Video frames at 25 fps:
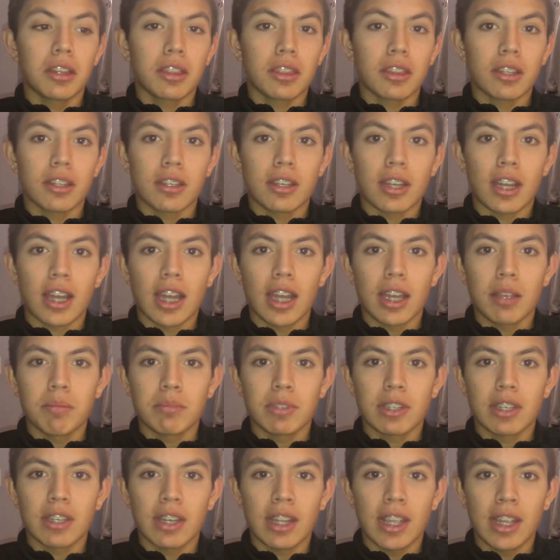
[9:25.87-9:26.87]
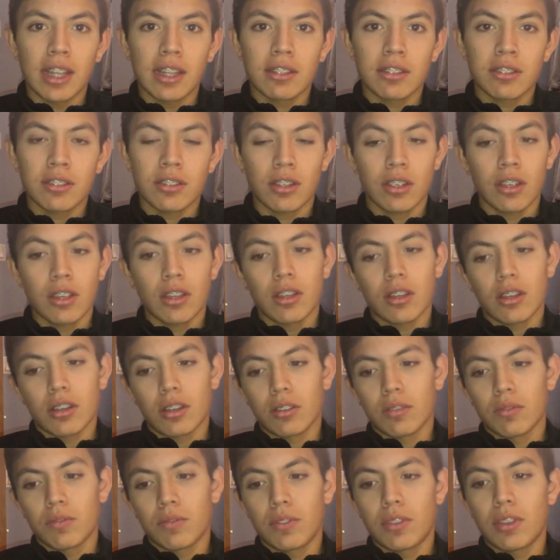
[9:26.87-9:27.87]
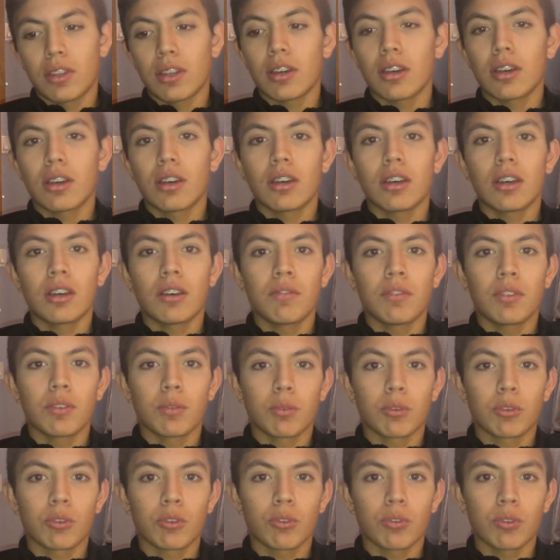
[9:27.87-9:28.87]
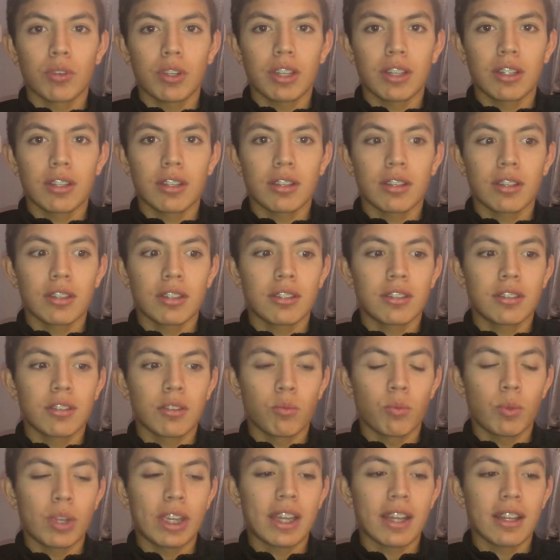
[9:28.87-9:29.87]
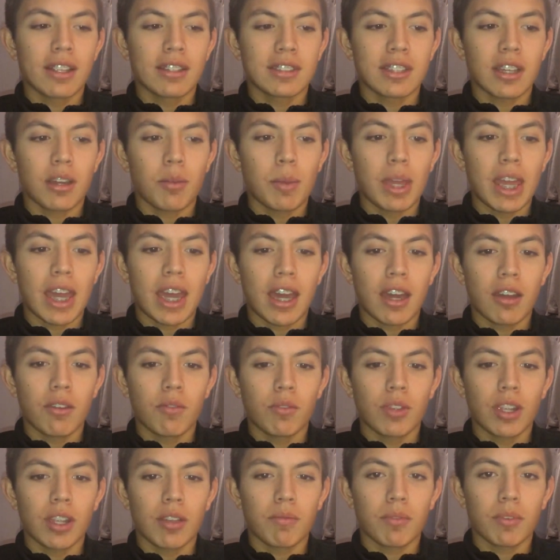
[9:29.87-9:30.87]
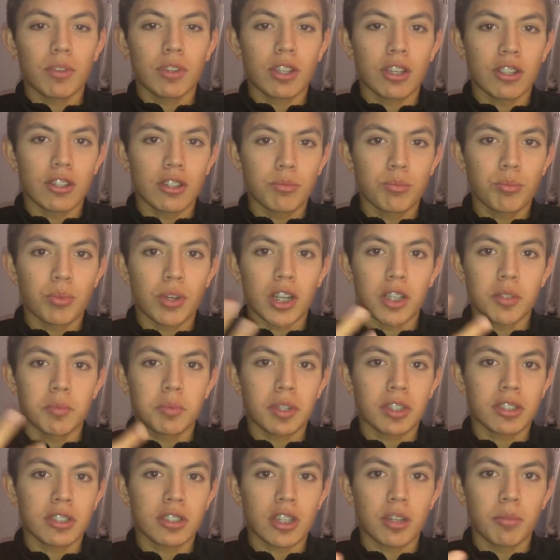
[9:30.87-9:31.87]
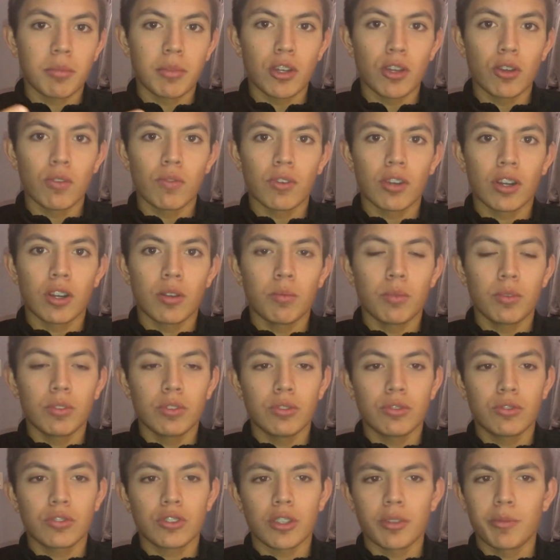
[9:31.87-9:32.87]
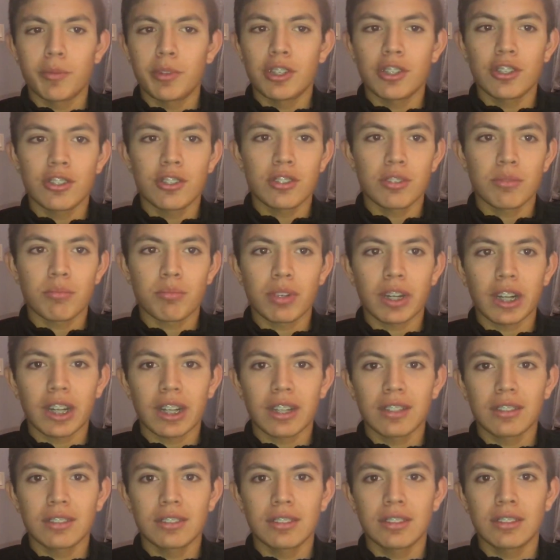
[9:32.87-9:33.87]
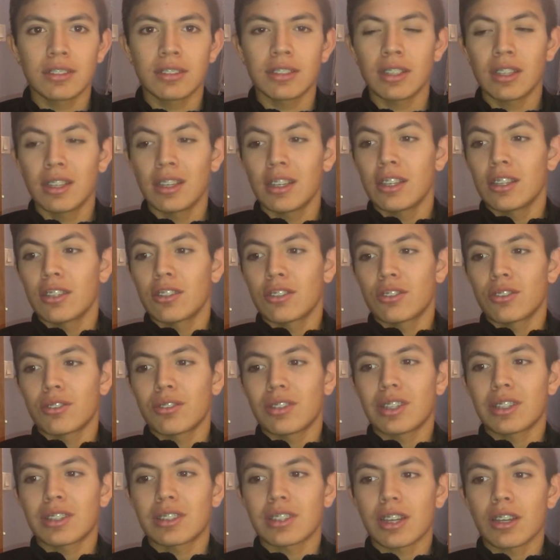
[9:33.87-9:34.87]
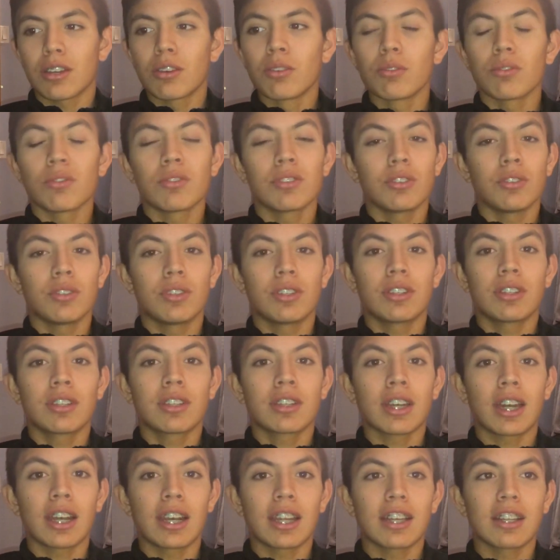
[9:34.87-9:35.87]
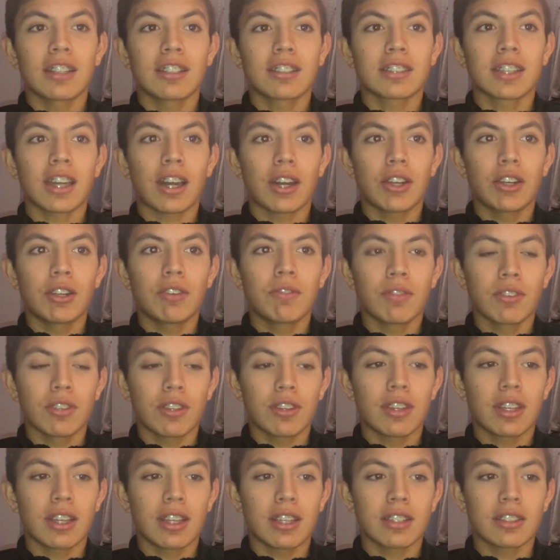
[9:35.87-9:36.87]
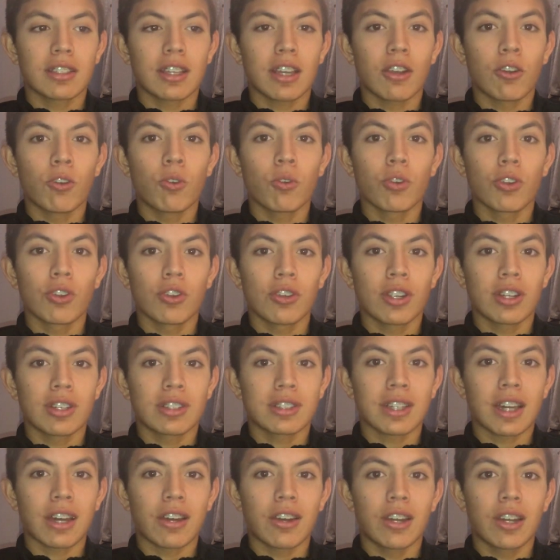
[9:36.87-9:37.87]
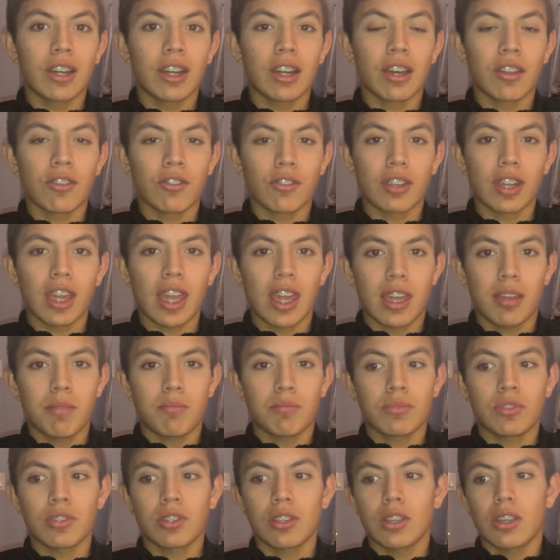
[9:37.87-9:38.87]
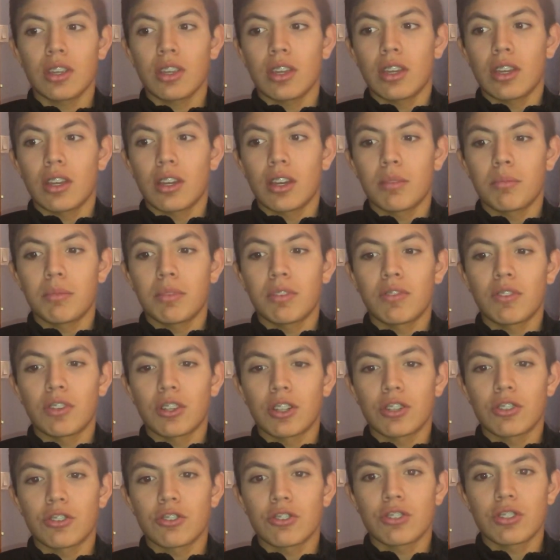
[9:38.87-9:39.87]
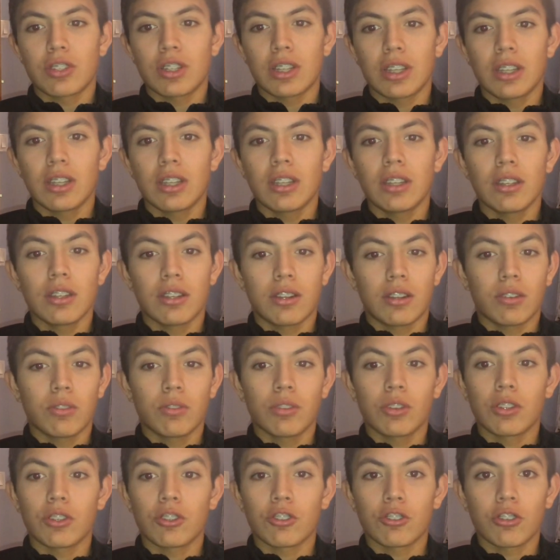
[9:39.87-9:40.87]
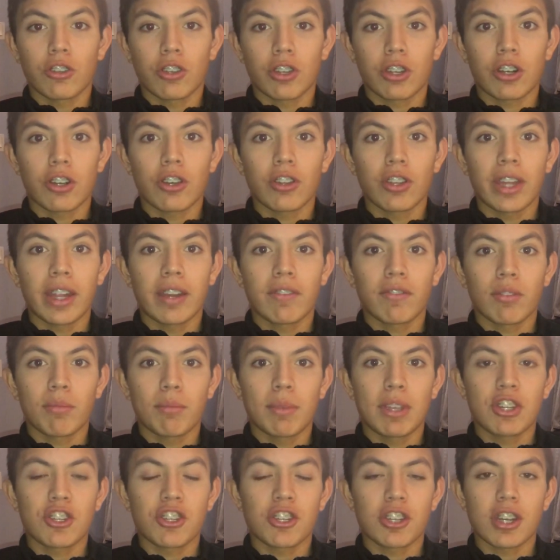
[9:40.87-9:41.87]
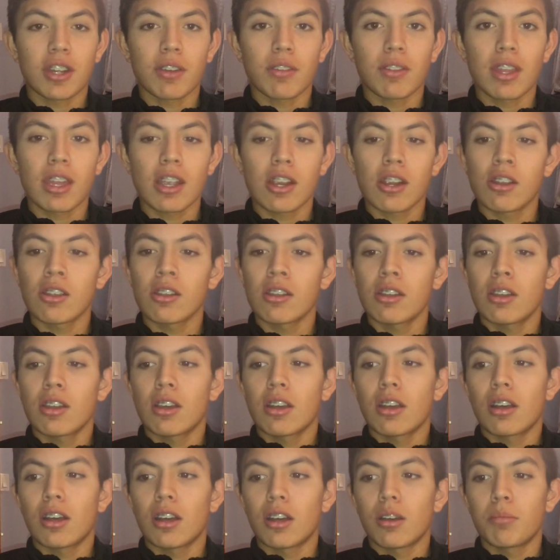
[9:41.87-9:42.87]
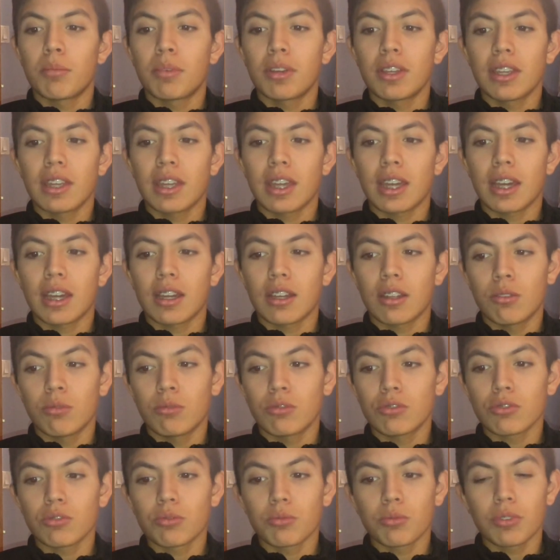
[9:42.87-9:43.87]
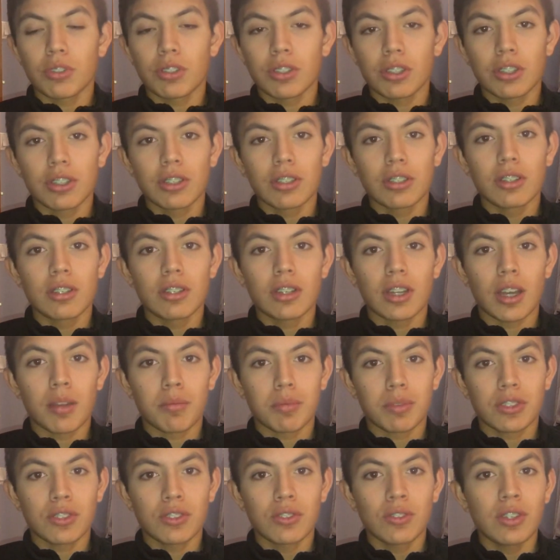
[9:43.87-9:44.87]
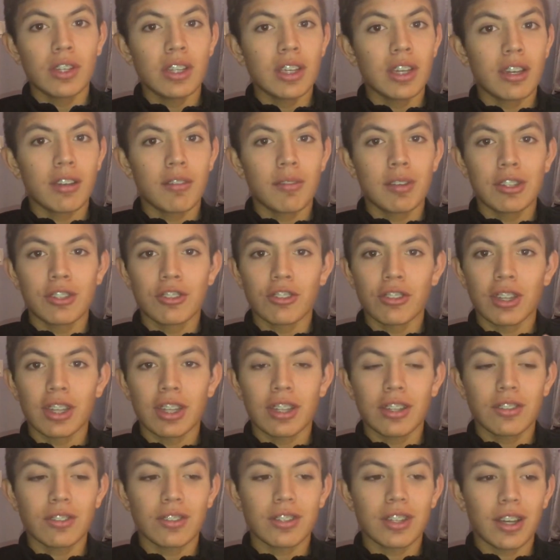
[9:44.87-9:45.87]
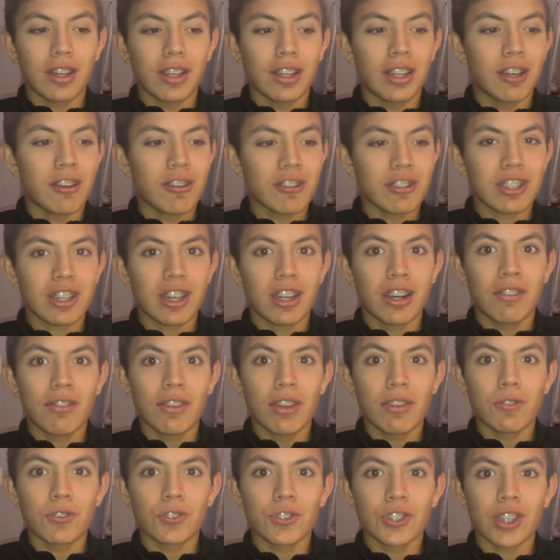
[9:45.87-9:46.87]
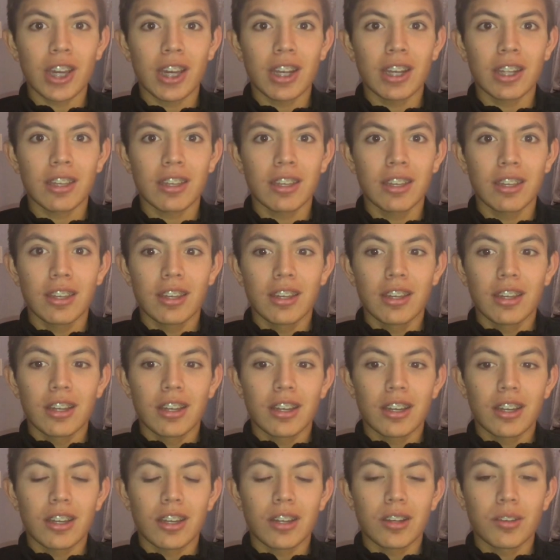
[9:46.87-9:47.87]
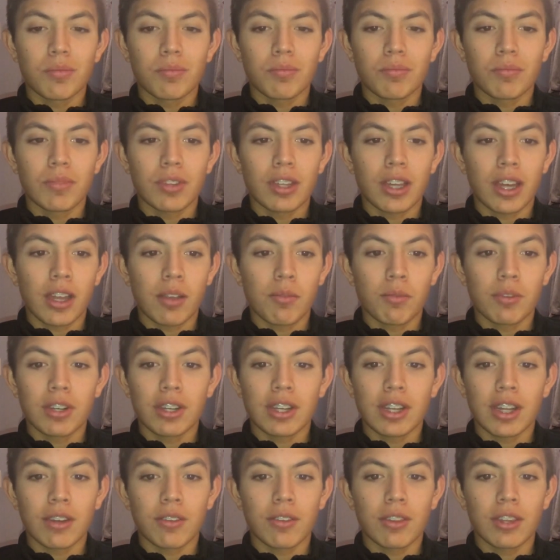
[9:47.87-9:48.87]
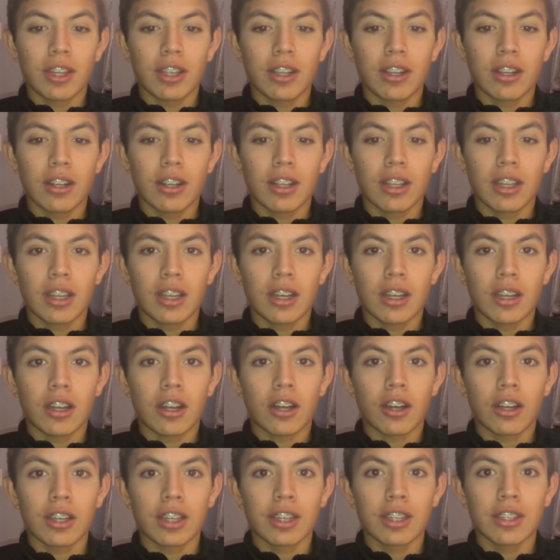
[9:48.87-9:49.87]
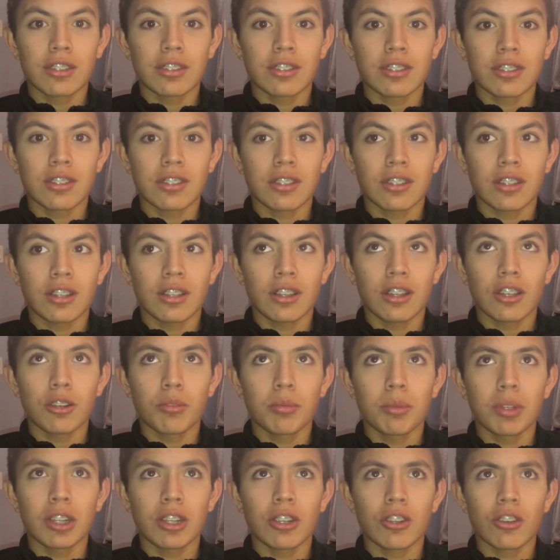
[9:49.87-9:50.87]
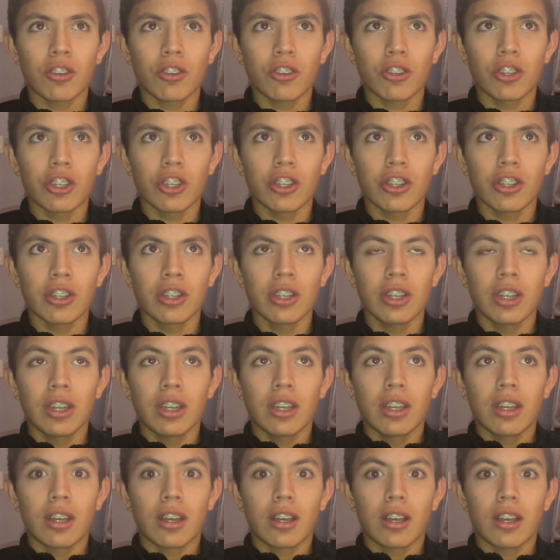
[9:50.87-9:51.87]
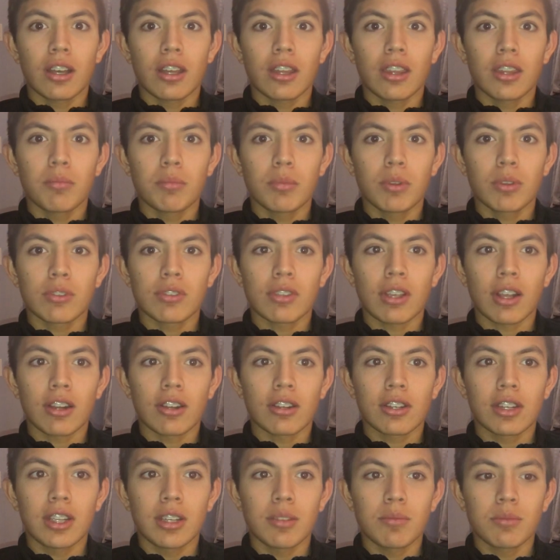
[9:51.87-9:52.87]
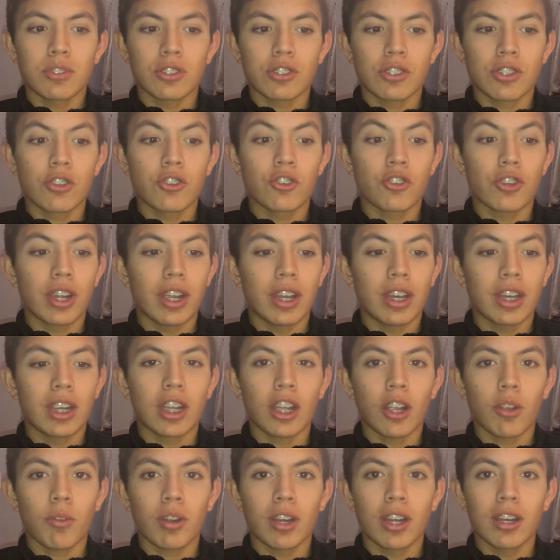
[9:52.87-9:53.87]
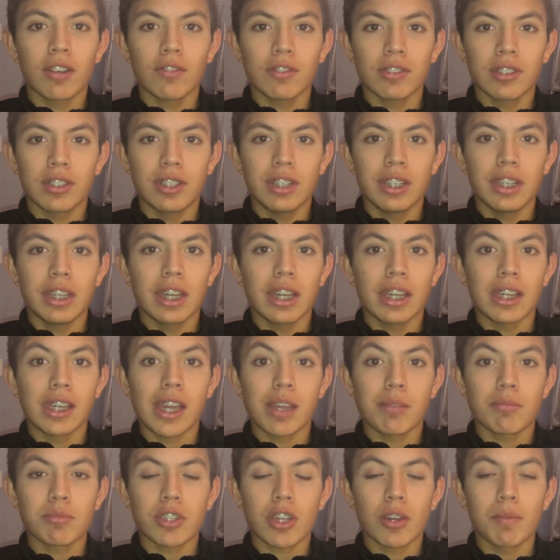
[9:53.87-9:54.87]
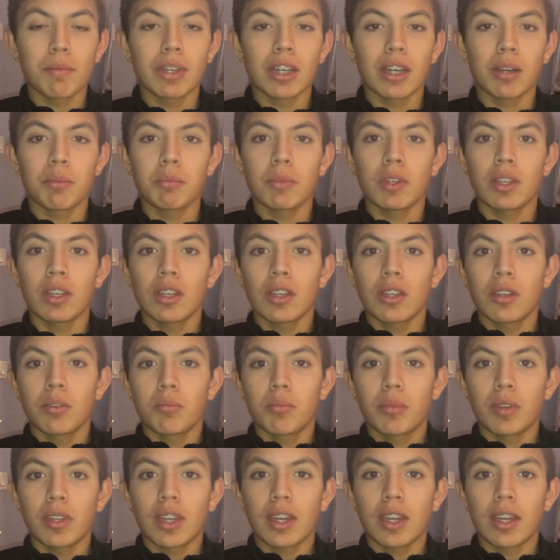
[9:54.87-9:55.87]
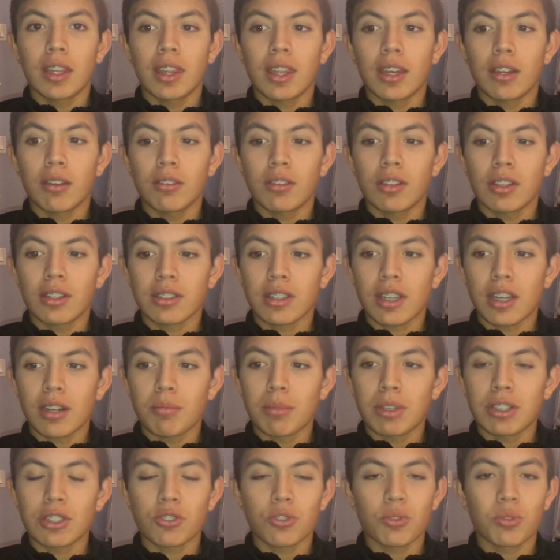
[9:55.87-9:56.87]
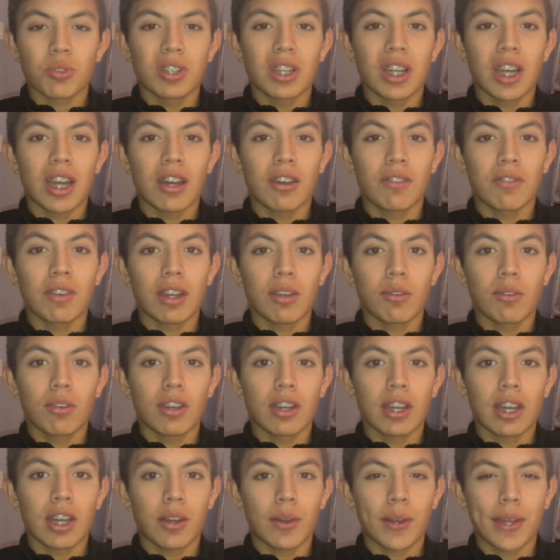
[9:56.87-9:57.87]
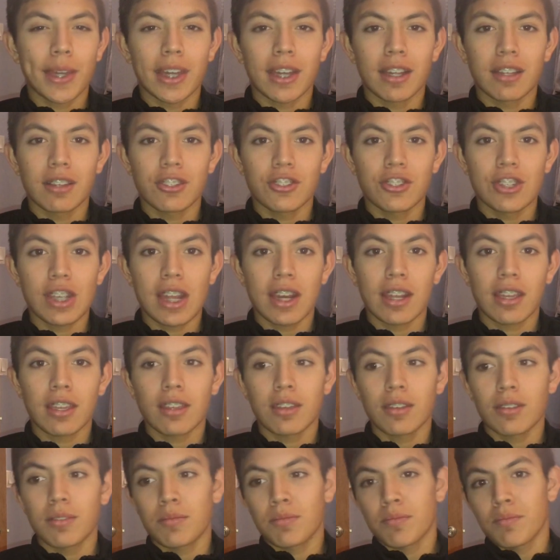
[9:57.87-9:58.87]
the times and dates of the of the recruiting weekends that we have. We have tons of prospects coming over, and we'll do scrimmages and practices. So that's how you kind of get scouted for the things, or you can get scouted in other games um, if you're interested. You know, you can just look at all that information down there. Uh, but yeah, it was a really good opportunity, and we took it. So that, that was kind of it for Shattuck. Um, I went down there in August, uh, a little bit earlier uh, than most soccer teams, just to train and get ready for the DA games coming up. But yeah, that, that's kind of my story how I how I got into Shattuck.